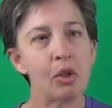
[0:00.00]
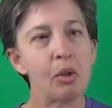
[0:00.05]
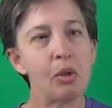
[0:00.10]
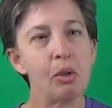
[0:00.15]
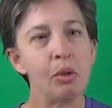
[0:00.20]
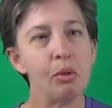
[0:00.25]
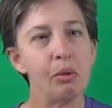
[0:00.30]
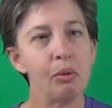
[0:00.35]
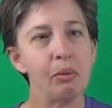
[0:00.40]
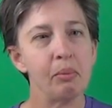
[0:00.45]

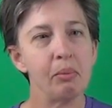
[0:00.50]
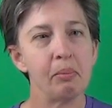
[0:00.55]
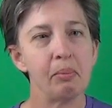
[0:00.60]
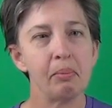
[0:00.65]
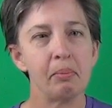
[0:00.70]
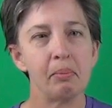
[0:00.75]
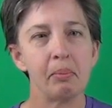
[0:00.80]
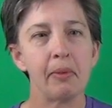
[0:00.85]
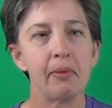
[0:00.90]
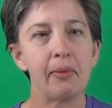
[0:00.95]
2,
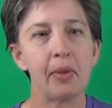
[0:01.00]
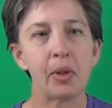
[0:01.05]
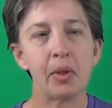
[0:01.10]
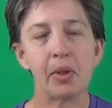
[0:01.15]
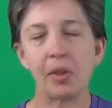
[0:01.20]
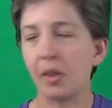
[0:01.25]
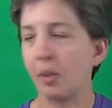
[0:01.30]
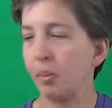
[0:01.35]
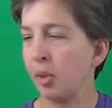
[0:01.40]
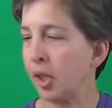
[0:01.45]

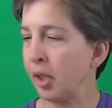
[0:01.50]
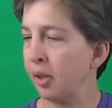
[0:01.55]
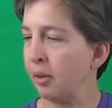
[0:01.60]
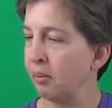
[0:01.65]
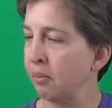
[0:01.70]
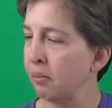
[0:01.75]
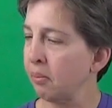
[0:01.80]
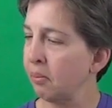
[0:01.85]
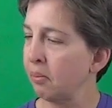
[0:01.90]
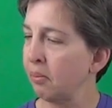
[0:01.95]
very similar.
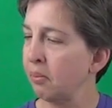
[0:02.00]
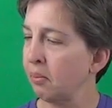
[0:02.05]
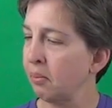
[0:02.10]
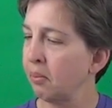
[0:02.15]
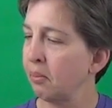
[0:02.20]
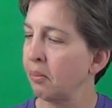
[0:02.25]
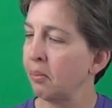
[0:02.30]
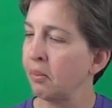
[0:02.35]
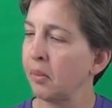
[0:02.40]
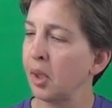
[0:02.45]

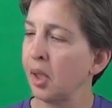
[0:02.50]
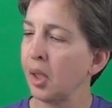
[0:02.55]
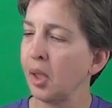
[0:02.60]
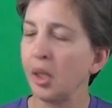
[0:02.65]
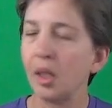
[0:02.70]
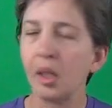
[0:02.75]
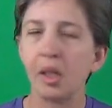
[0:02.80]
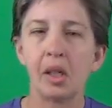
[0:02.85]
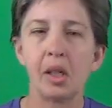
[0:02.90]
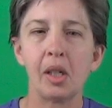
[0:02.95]

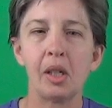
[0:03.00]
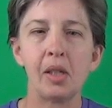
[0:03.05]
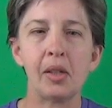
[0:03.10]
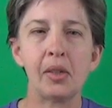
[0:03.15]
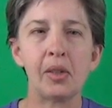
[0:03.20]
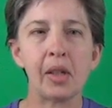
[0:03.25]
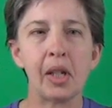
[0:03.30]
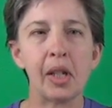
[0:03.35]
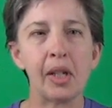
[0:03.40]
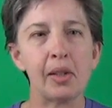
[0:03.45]
In
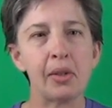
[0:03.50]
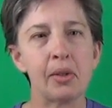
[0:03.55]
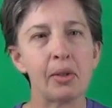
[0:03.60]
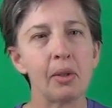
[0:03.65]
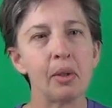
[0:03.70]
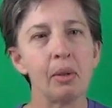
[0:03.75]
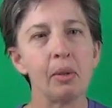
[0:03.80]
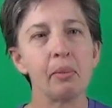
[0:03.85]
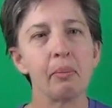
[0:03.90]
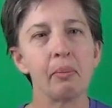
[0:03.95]
this
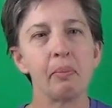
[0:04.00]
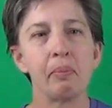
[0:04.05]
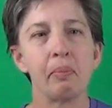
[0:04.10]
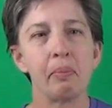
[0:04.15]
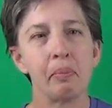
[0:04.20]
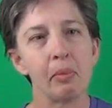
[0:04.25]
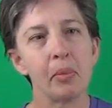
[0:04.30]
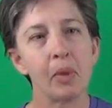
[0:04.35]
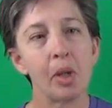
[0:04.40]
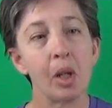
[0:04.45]
case,
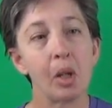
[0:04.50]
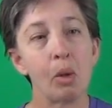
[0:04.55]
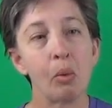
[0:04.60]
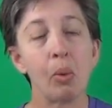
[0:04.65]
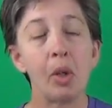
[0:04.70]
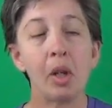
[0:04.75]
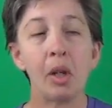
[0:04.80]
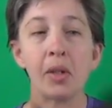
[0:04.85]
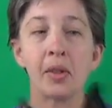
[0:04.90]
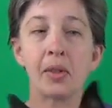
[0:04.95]

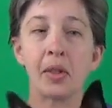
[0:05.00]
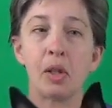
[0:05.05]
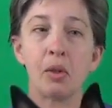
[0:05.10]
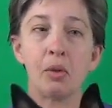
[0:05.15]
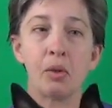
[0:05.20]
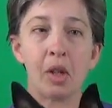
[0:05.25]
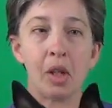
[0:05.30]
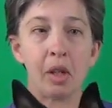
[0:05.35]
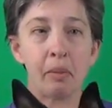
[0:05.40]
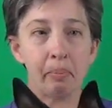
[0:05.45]
when I say
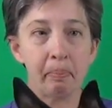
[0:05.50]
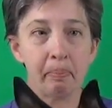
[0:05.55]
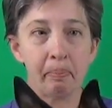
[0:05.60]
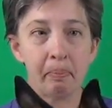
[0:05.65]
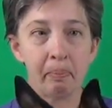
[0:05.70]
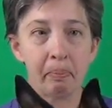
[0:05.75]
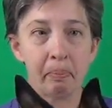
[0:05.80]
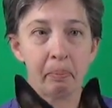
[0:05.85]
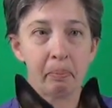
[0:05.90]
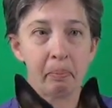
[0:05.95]
your name
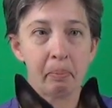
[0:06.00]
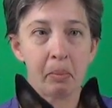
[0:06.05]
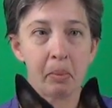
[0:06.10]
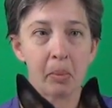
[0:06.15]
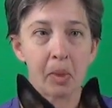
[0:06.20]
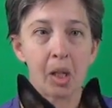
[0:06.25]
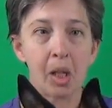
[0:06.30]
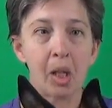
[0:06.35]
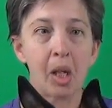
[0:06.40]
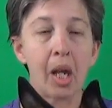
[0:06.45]

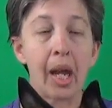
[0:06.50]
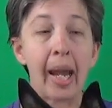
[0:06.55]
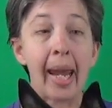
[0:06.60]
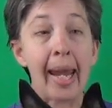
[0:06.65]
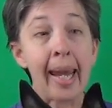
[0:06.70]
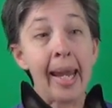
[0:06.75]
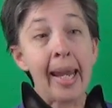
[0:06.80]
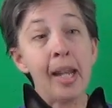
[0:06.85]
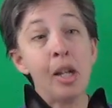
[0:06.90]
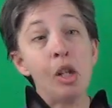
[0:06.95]

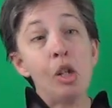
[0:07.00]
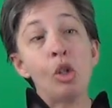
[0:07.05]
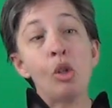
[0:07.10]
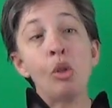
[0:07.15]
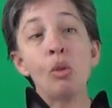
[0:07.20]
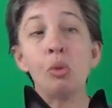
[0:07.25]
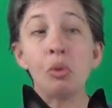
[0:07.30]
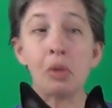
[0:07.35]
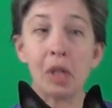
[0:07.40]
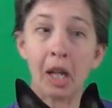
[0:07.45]
and
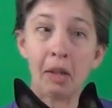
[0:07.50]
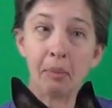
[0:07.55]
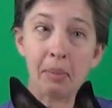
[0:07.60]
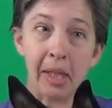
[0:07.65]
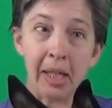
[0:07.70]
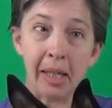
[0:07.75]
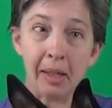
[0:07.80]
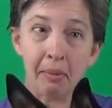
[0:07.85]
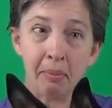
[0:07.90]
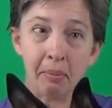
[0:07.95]
you look at
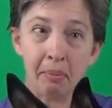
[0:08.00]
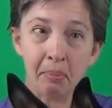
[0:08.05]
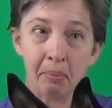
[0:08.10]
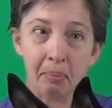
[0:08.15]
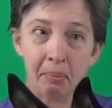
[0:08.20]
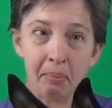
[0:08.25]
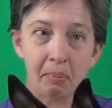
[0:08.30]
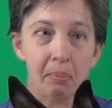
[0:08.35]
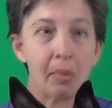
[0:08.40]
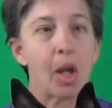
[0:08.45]
me,
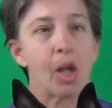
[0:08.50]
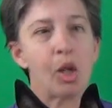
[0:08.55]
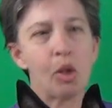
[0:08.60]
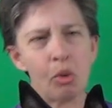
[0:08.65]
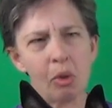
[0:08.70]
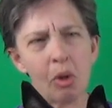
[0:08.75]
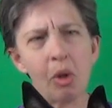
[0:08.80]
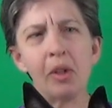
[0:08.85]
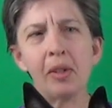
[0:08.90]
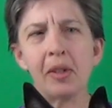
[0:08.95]

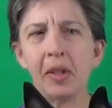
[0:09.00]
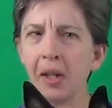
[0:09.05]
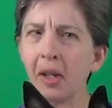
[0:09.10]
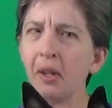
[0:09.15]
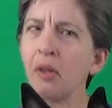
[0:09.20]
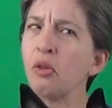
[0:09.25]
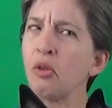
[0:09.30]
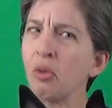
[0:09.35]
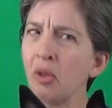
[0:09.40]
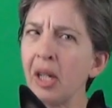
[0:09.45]
you're going to
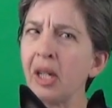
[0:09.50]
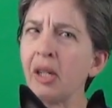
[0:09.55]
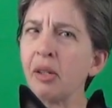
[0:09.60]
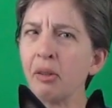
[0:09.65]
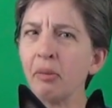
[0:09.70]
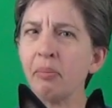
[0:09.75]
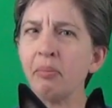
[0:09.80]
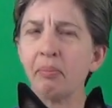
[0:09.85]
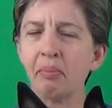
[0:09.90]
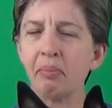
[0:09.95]
get a treat.